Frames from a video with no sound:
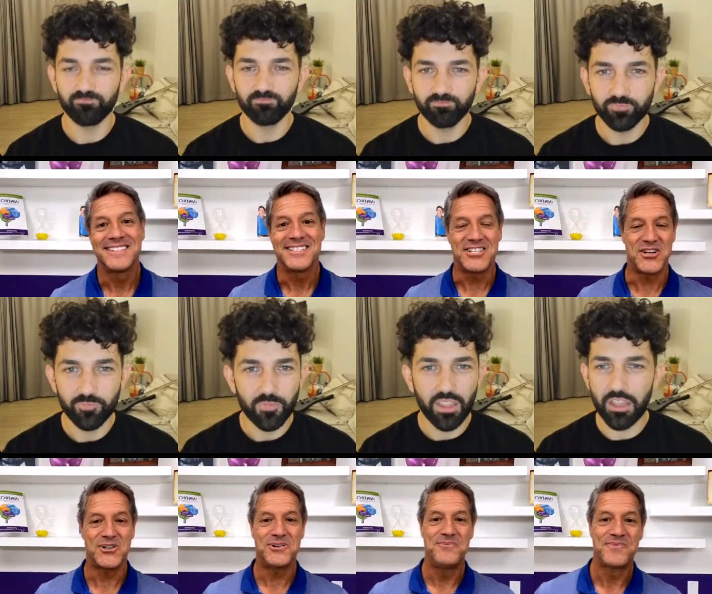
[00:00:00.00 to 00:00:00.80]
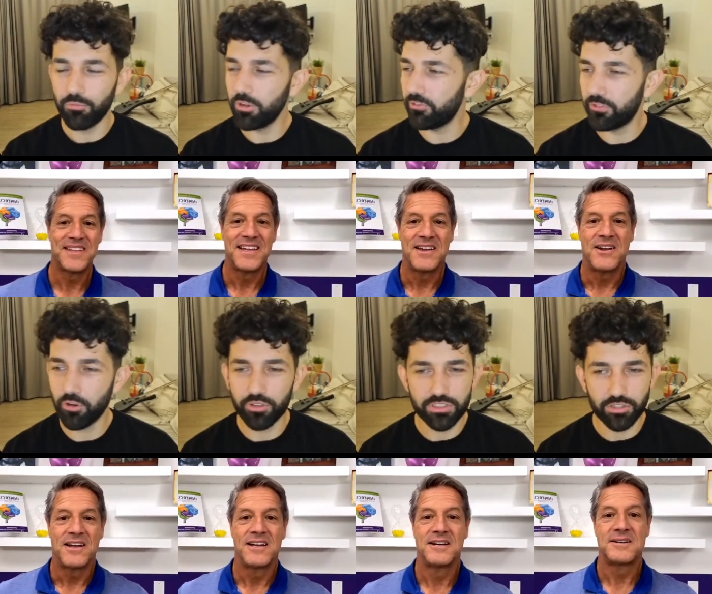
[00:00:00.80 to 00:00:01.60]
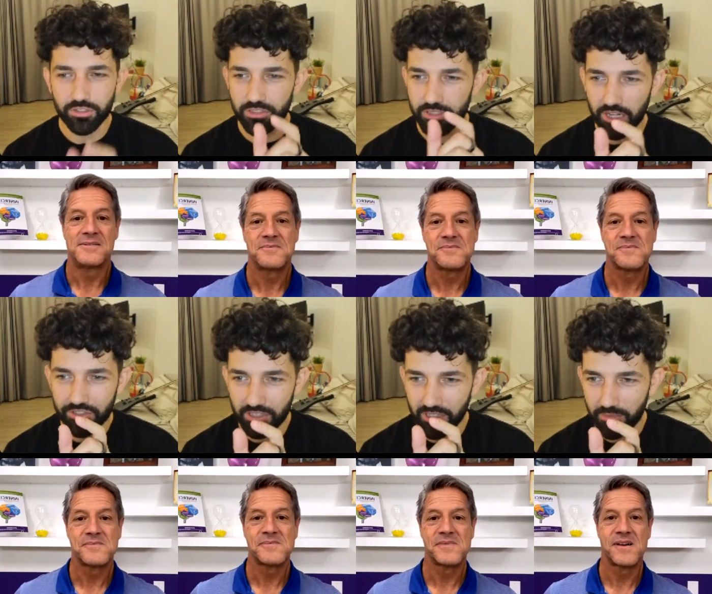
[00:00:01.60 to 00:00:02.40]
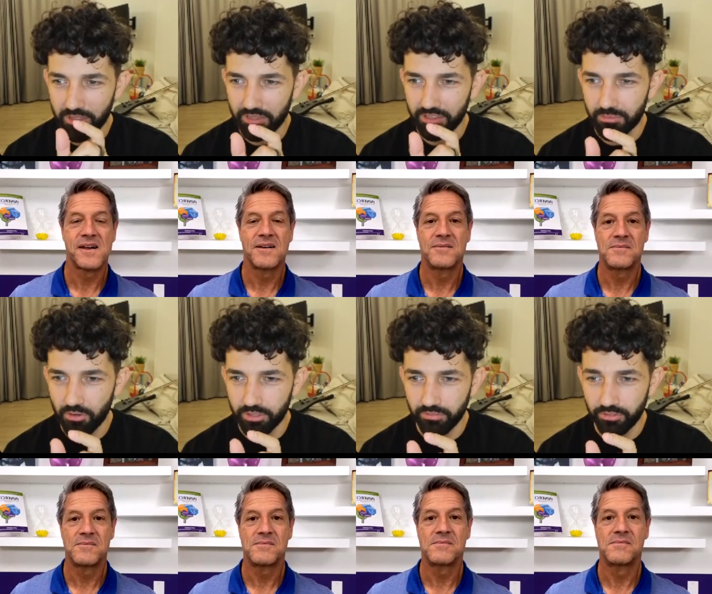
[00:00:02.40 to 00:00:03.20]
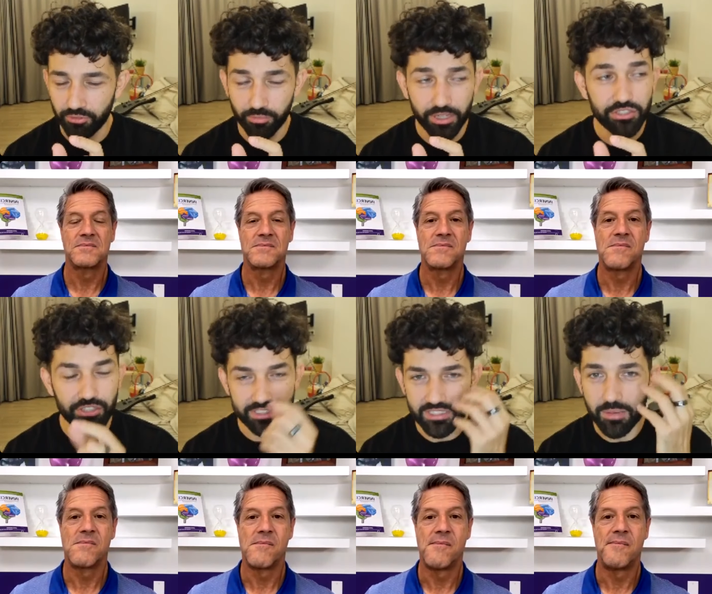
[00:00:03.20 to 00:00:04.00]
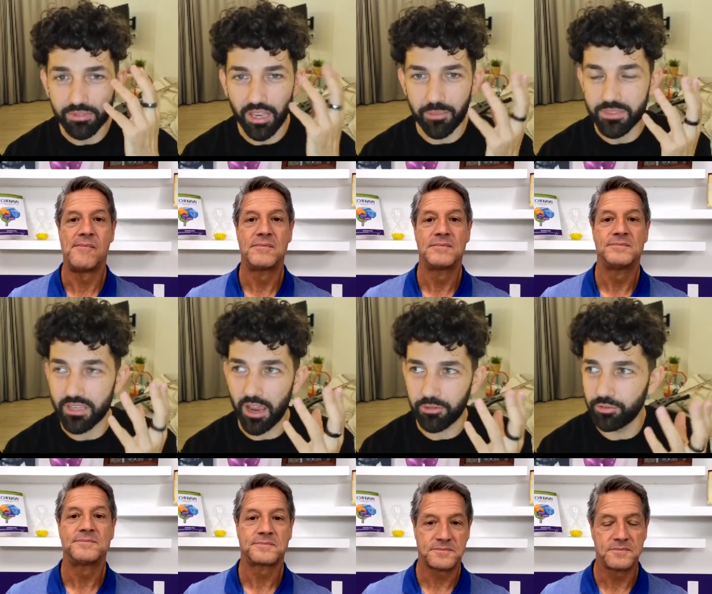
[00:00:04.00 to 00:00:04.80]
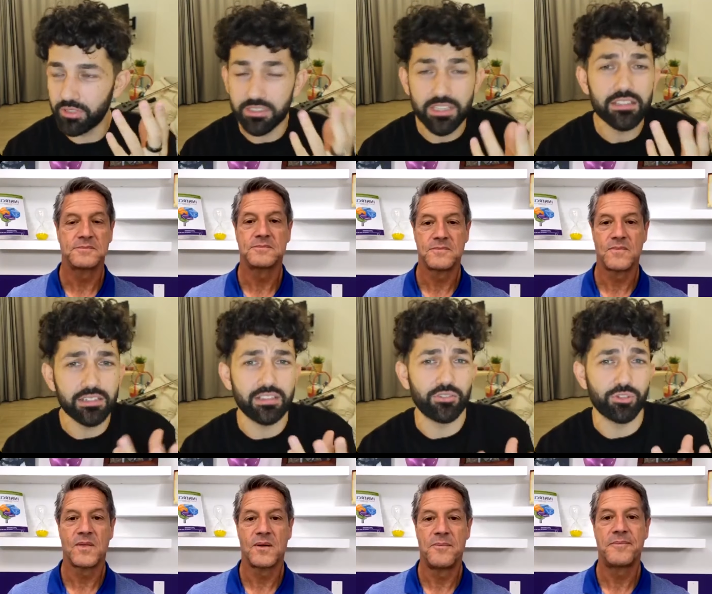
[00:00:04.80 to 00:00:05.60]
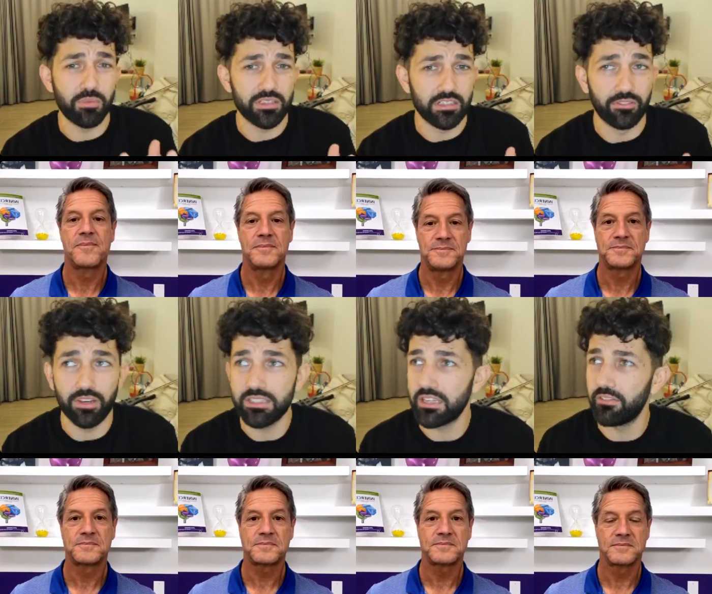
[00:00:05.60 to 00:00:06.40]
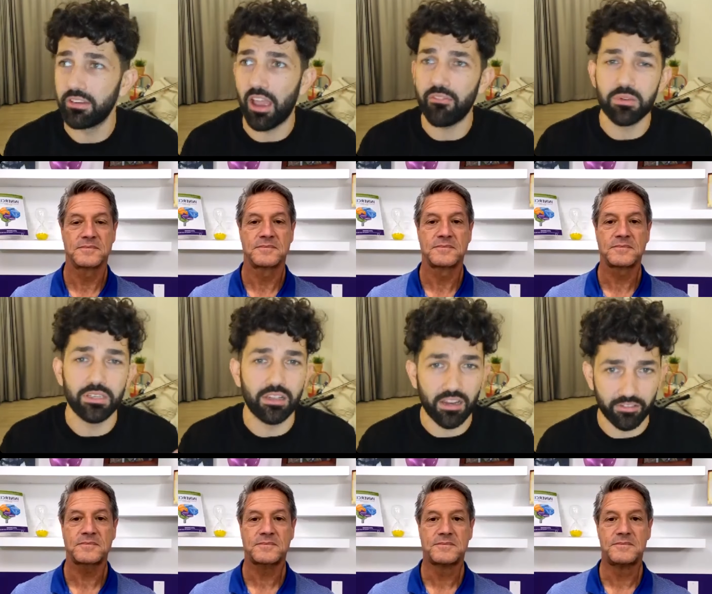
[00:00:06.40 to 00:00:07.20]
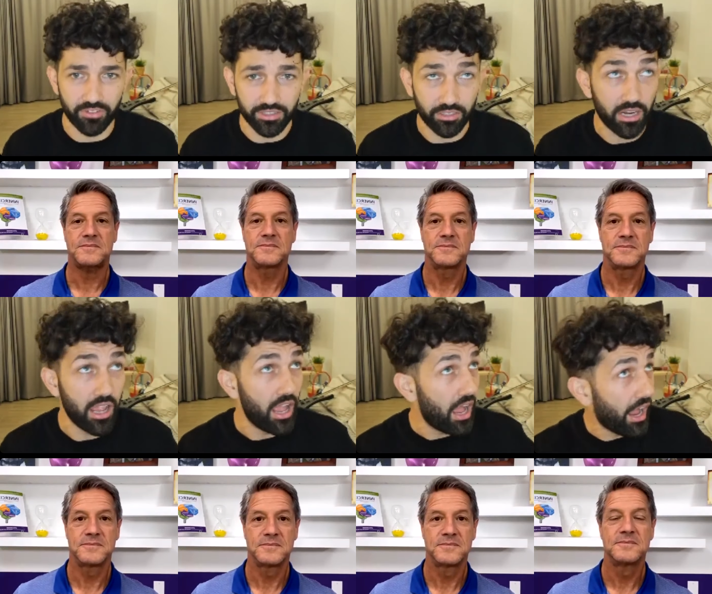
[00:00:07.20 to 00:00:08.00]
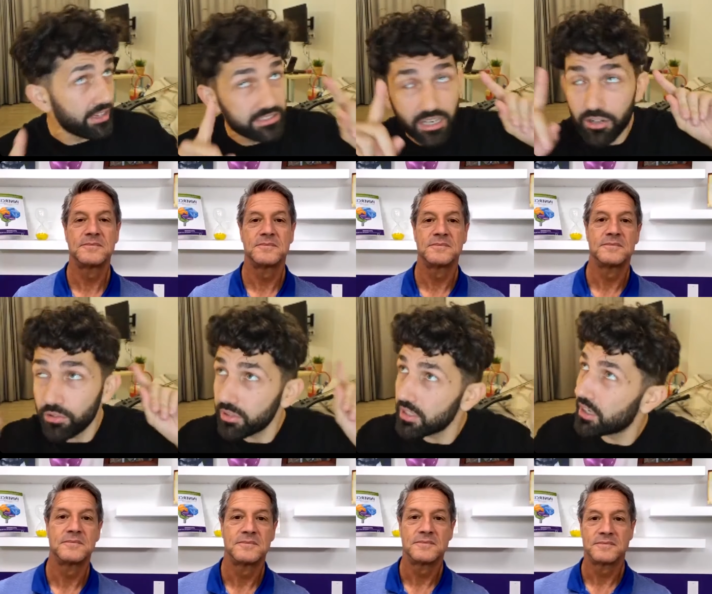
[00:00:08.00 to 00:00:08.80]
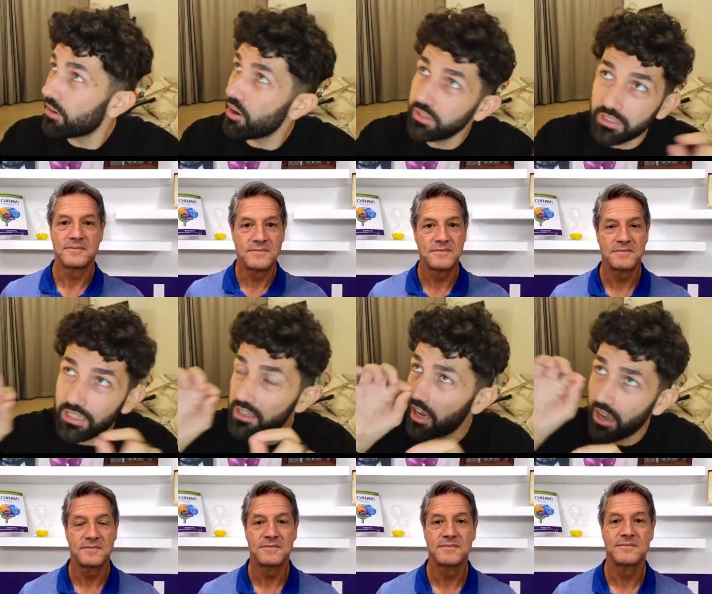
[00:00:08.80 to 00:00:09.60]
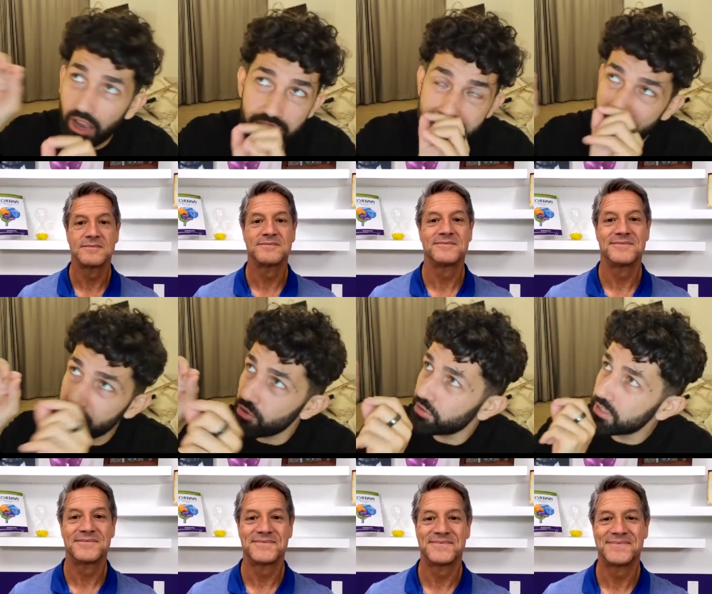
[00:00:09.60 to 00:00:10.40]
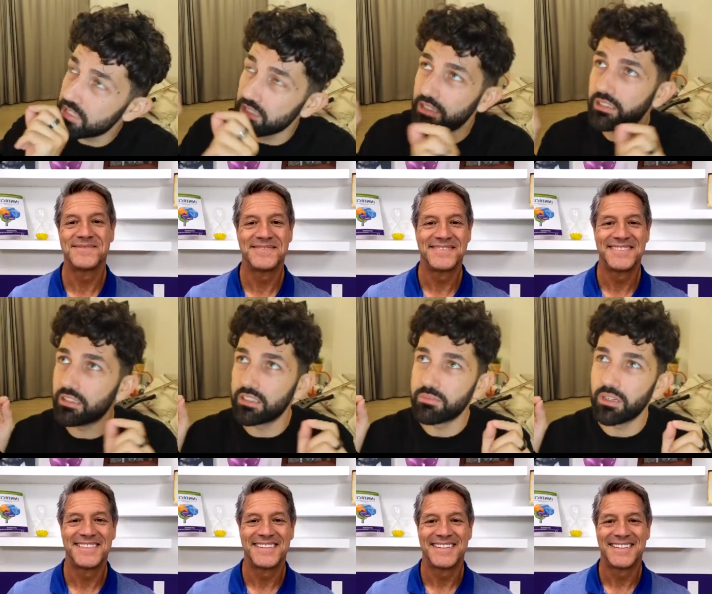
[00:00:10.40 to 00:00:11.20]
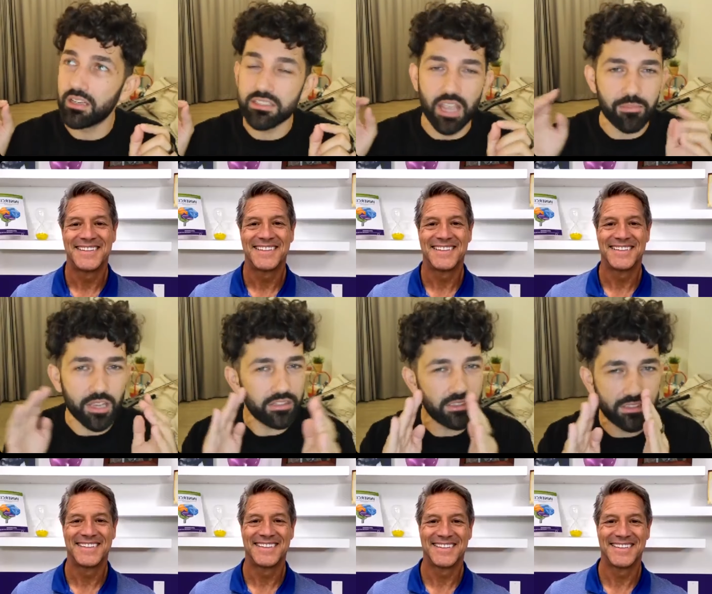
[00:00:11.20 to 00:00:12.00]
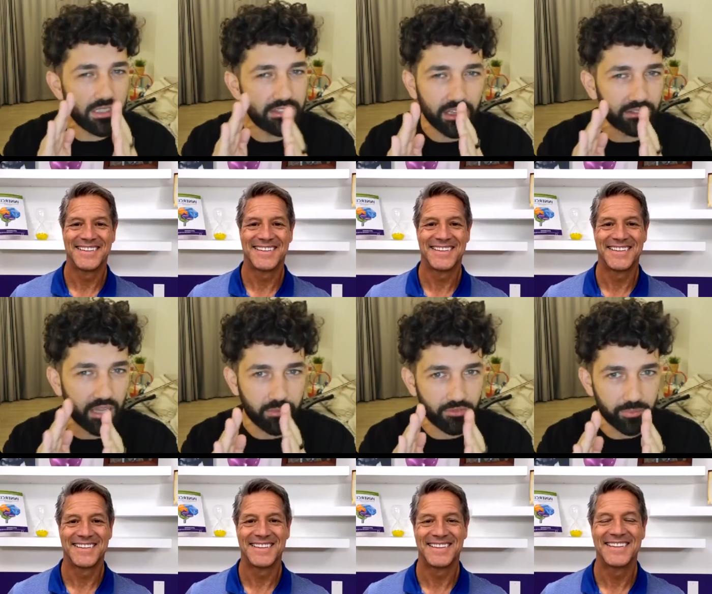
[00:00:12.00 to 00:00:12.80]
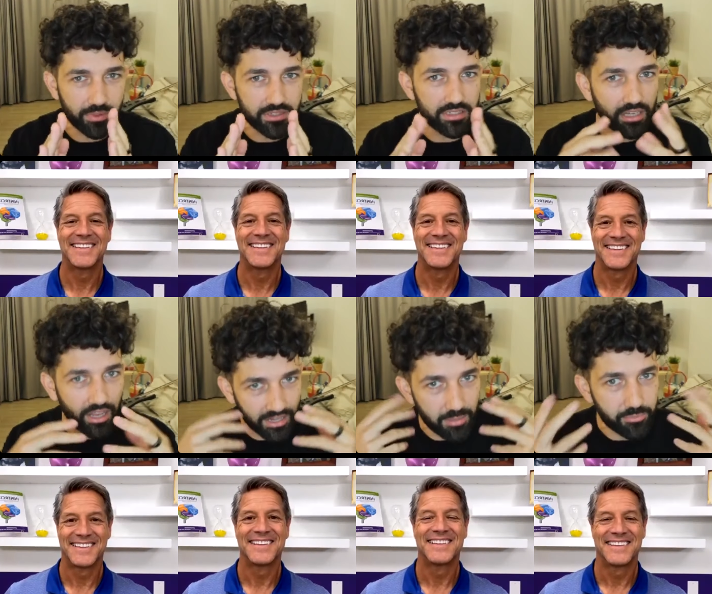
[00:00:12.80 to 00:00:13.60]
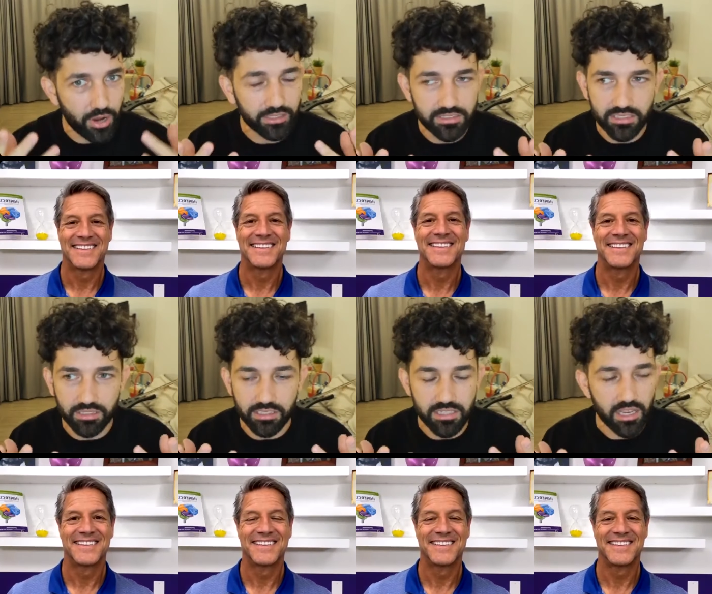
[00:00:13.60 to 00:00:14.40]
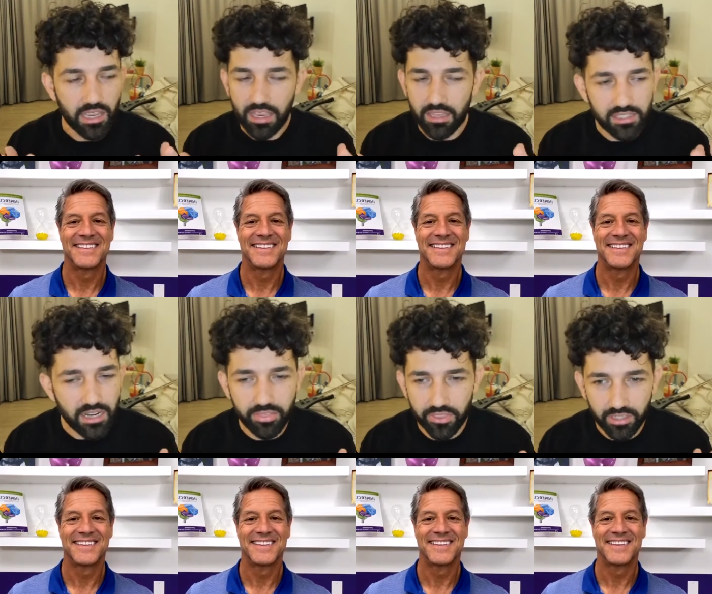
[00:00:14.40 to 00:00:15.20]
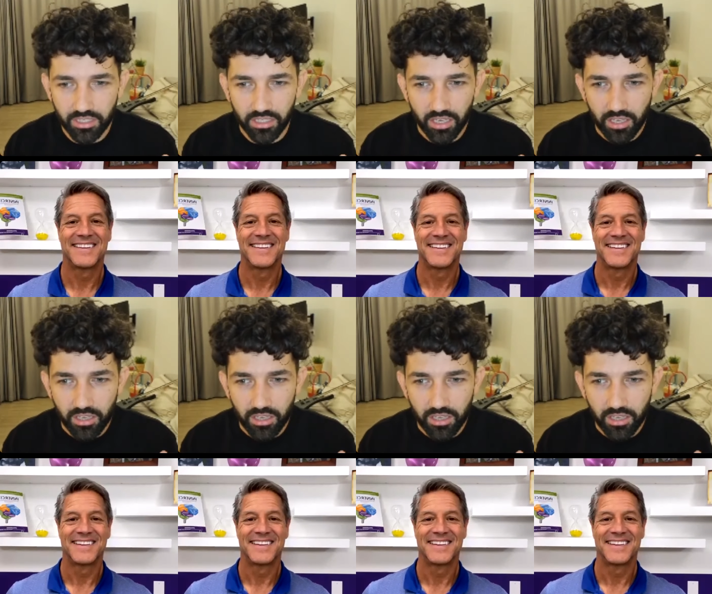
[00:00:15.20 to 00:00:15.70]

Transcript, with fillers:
Speaker 1: So and we focus on such a limited amount of information. Sometimes I do this exercise with myself. Let's say we, I'm in an elevator. I start looking around and I, I start noticing details because I'm not a detail type of a person and, and I'm practicing this. And then I'm thinking,